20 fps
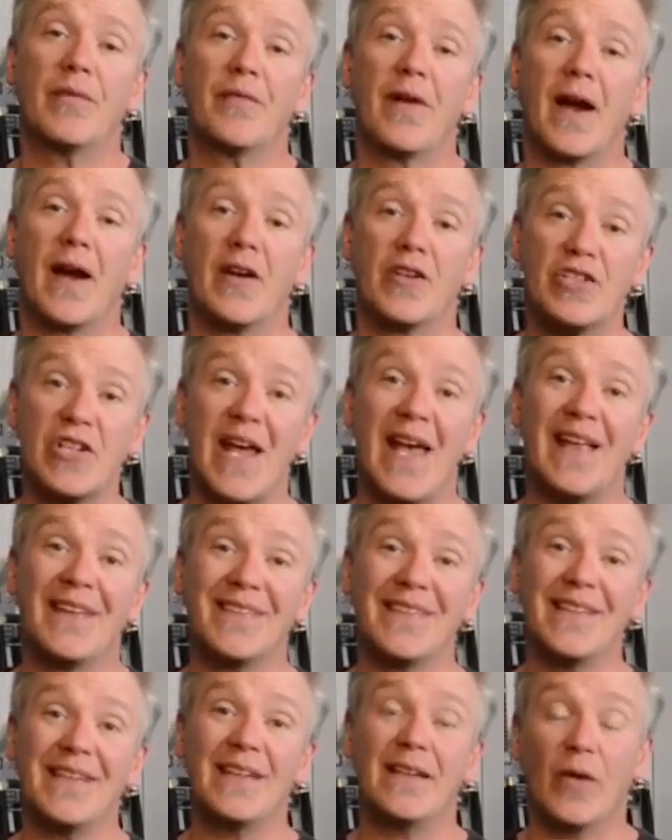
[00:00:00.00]

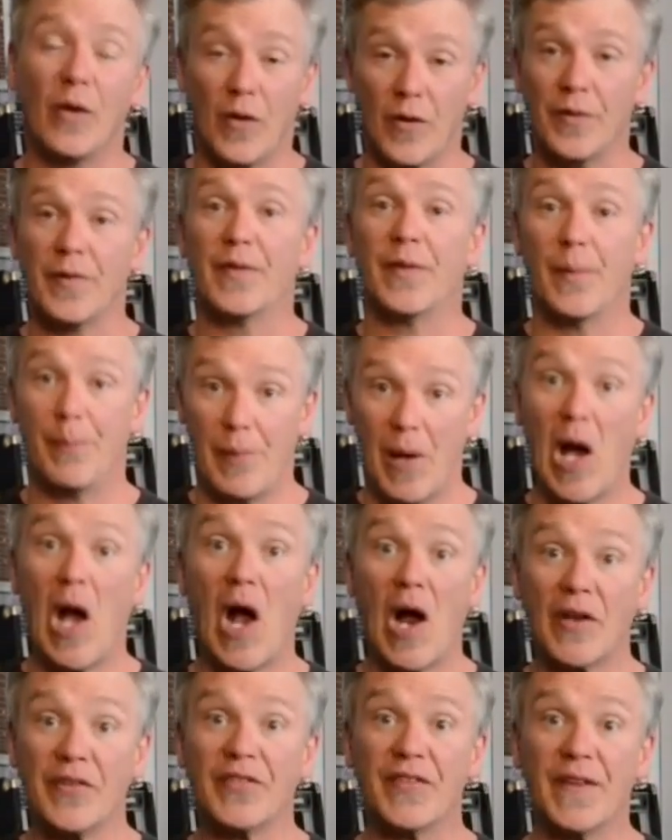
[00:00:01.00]
chassis, or the
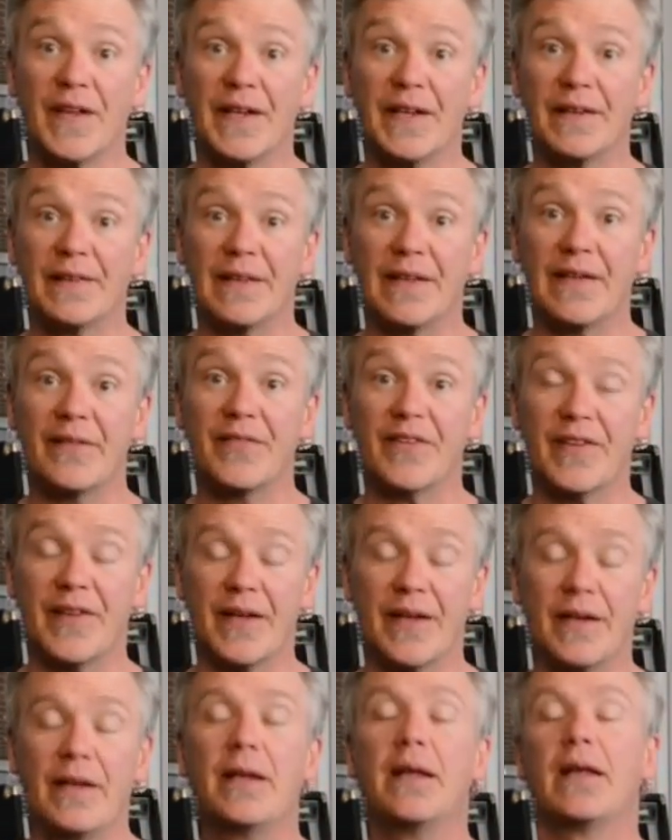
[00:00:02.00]
box that it lives
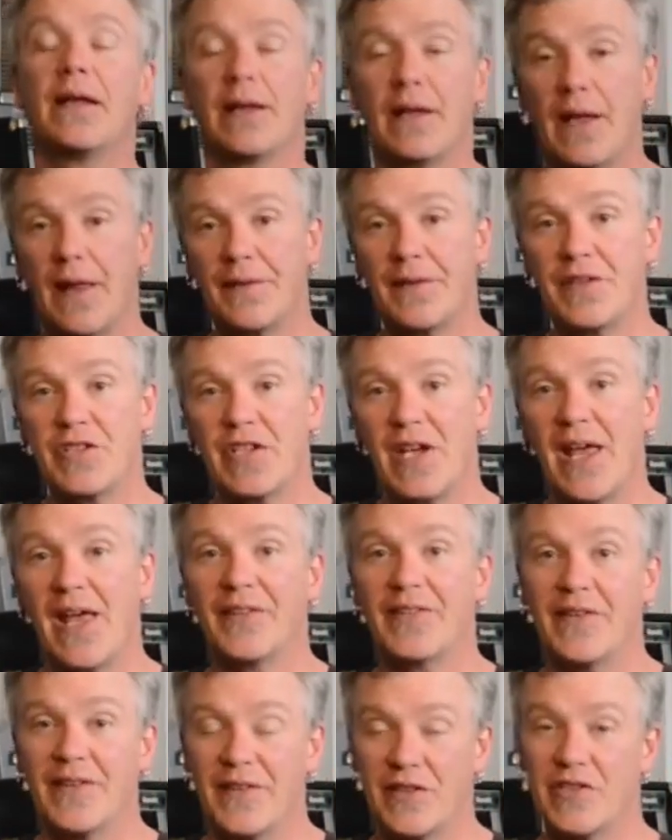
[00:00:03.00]
in, not the
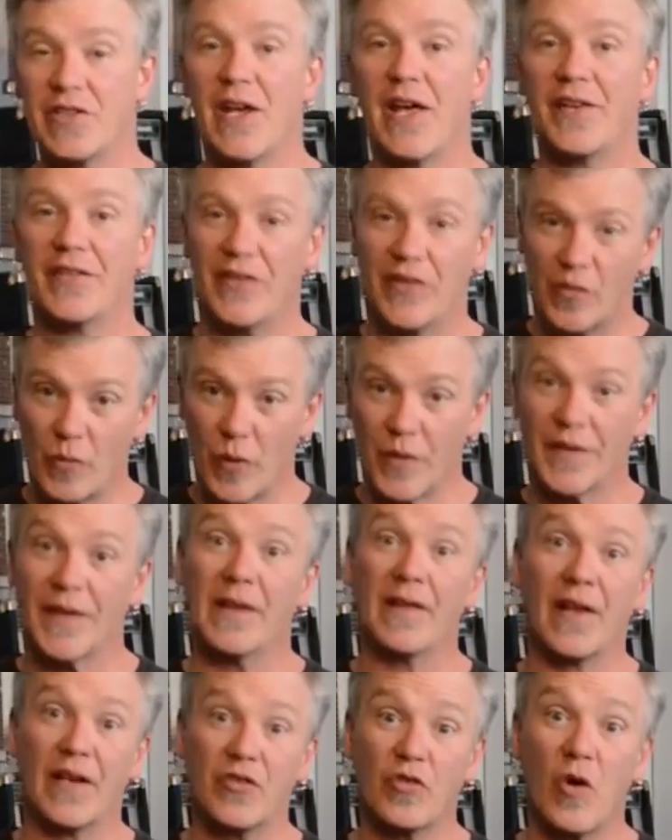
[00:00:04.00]
chassis. The chassis is where the
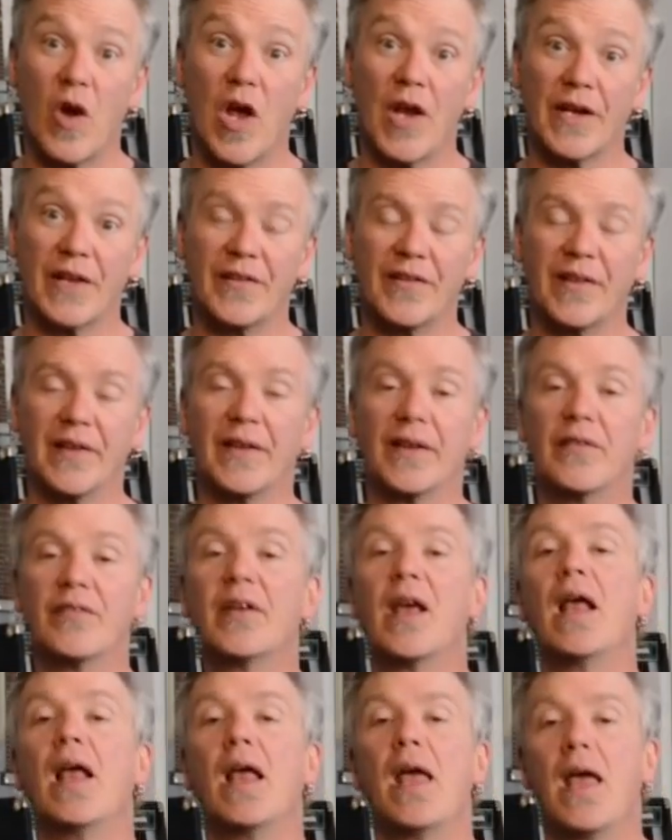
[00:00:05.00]
electronics live.
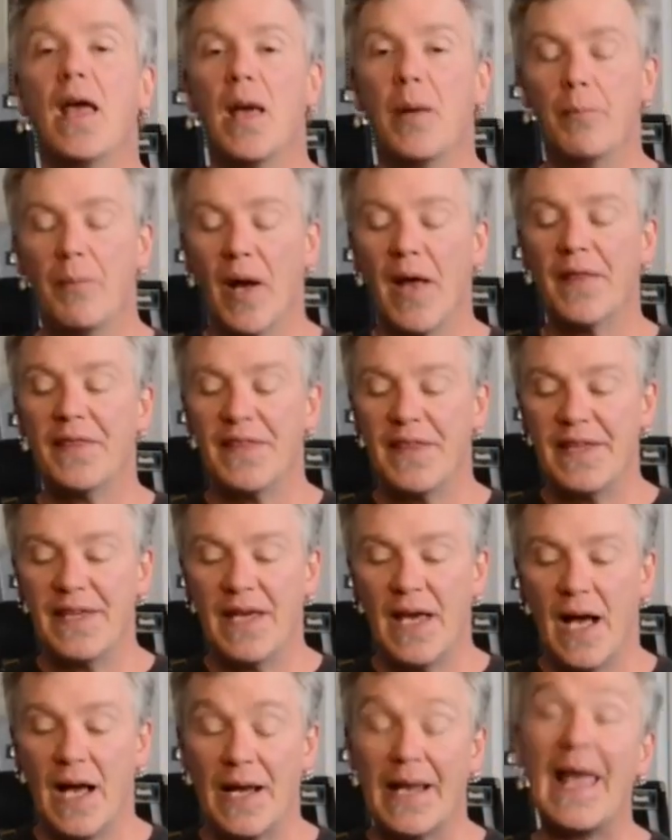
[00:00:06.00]
But the
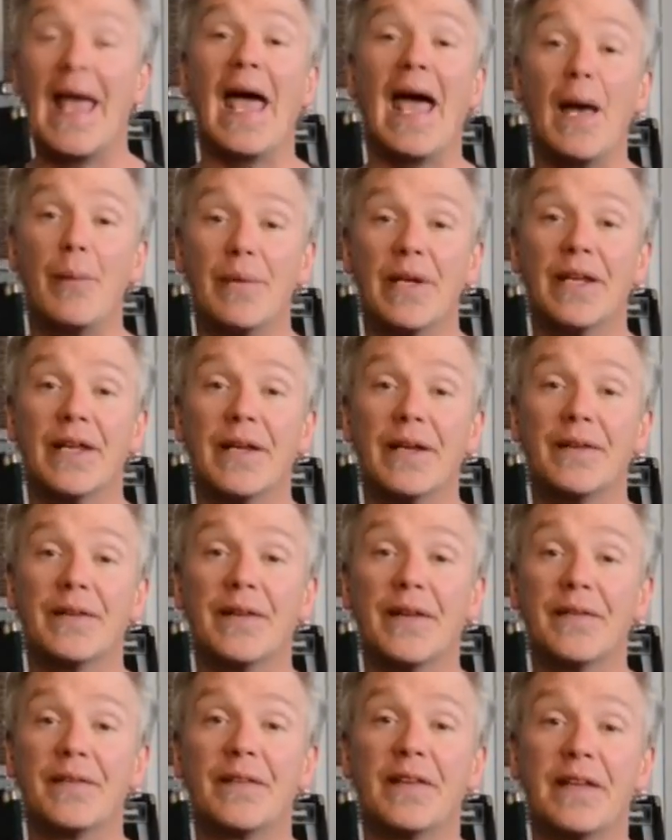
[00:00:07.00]
cabinet
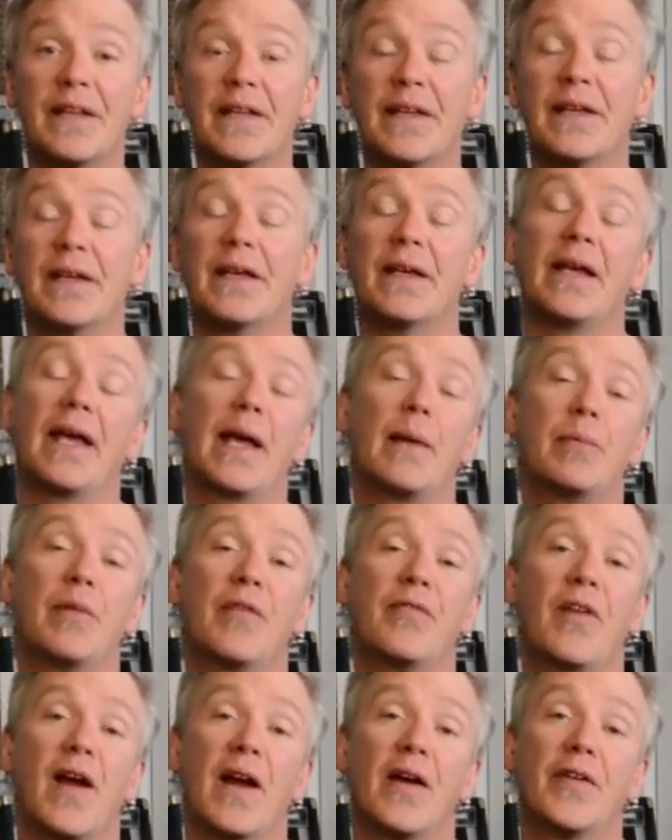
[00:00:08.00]
that the
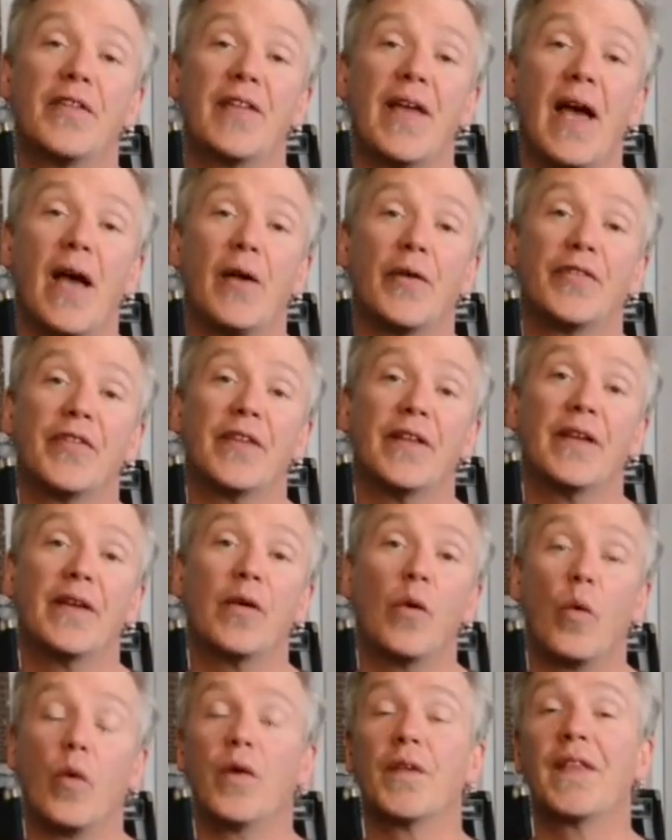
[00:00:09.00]
amplifier is housed in,
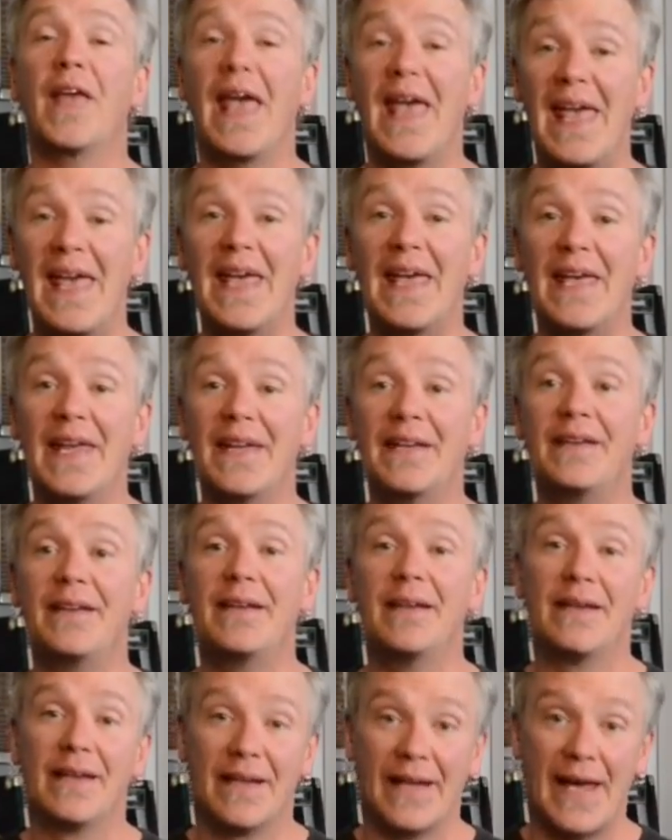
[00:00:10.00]
or the head
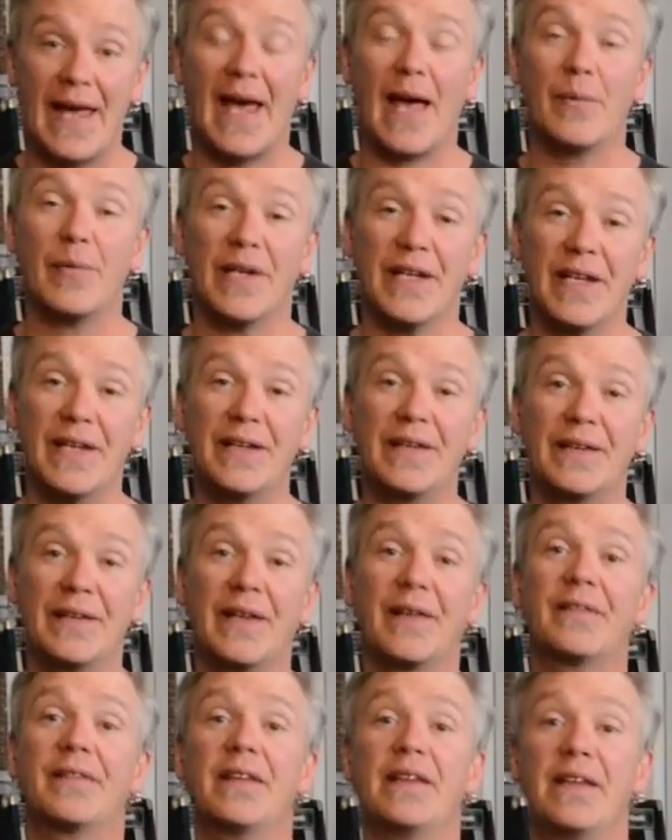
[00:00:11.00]
cabinet
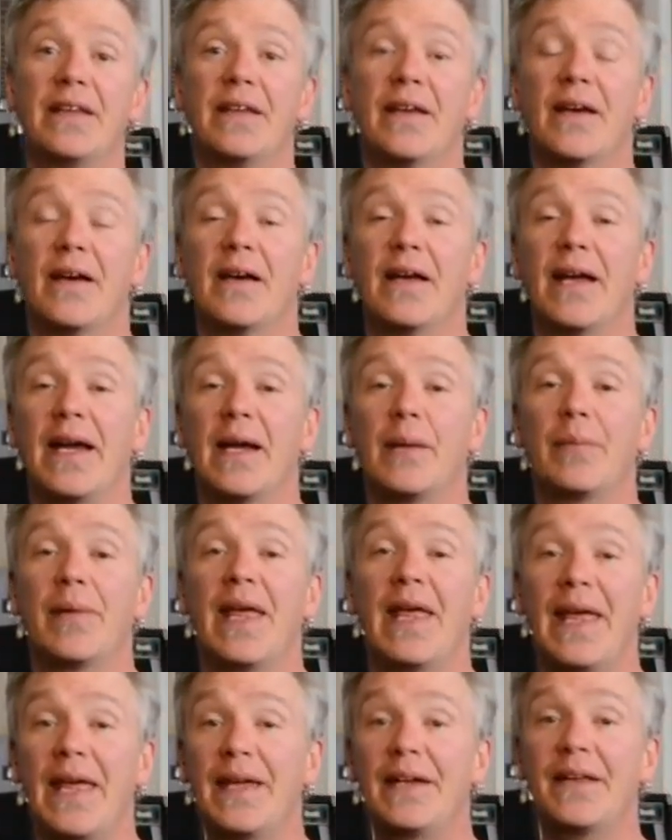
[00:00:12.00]
that the amp
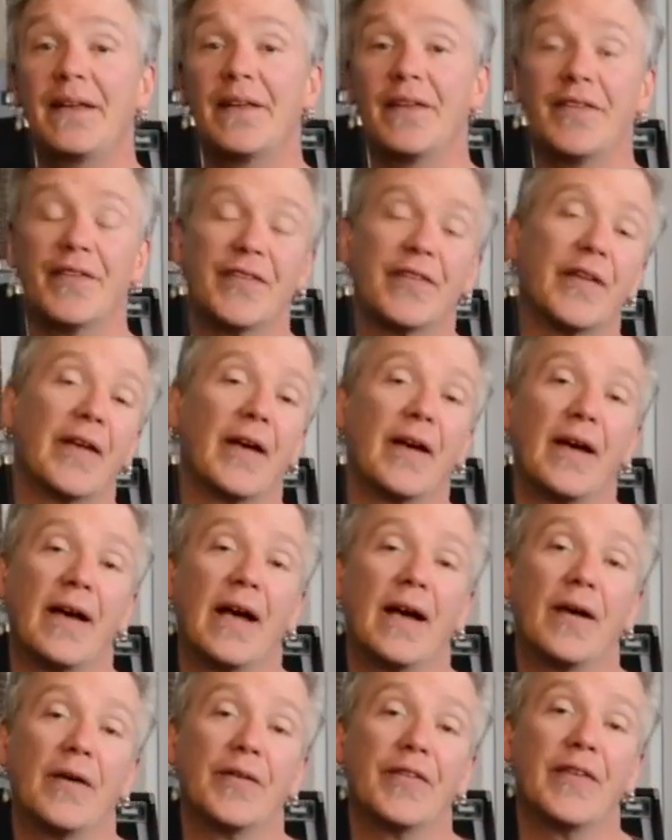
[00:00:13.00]
head is
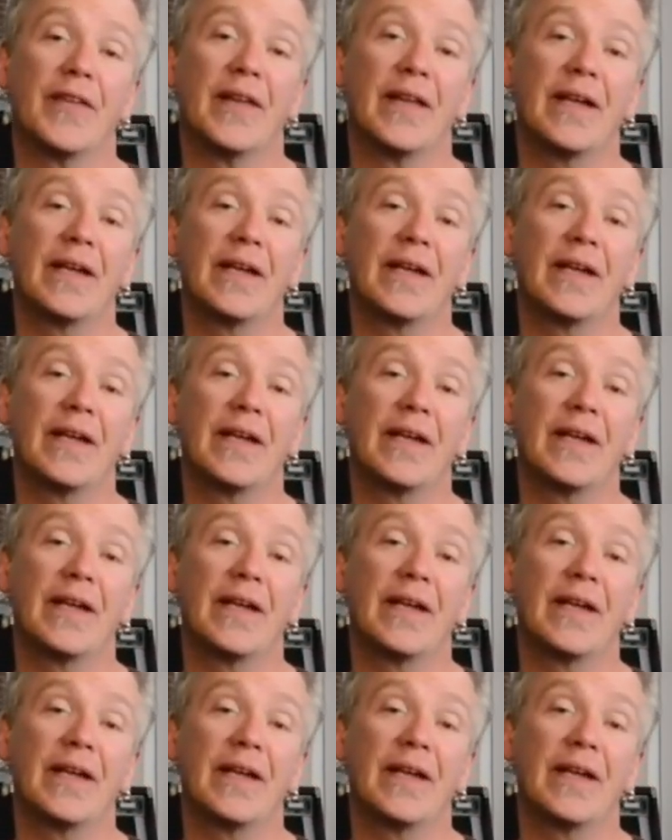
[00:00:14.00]
housed in,